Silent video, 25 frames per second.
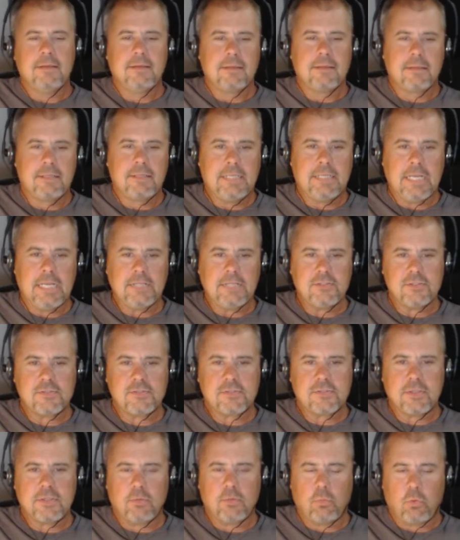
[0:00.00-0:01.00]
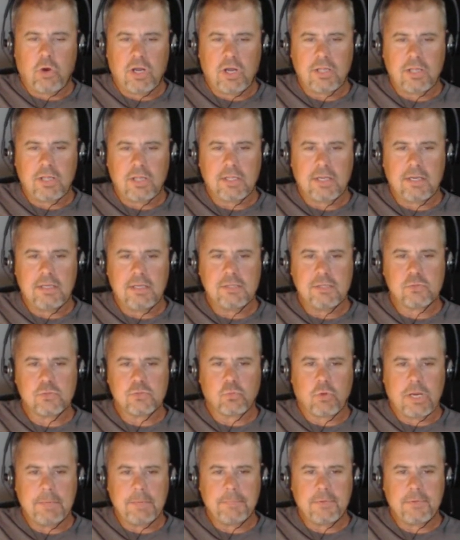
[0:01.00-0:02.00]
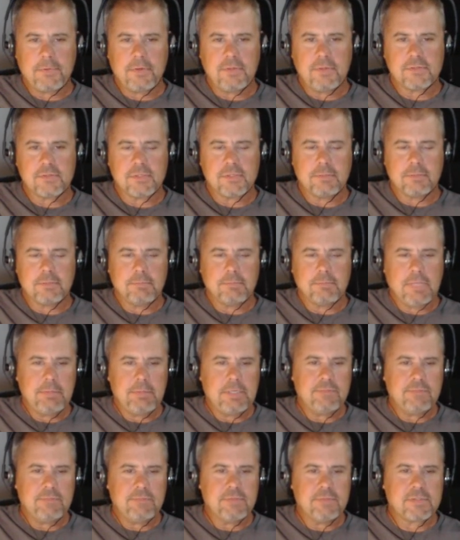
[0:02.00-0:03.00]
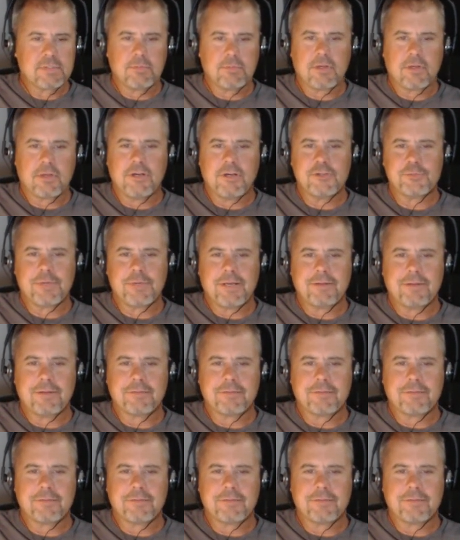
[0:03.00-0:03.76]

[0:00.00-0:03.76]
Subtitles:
catching some walleyes, wipers, and maybe even some largemouth.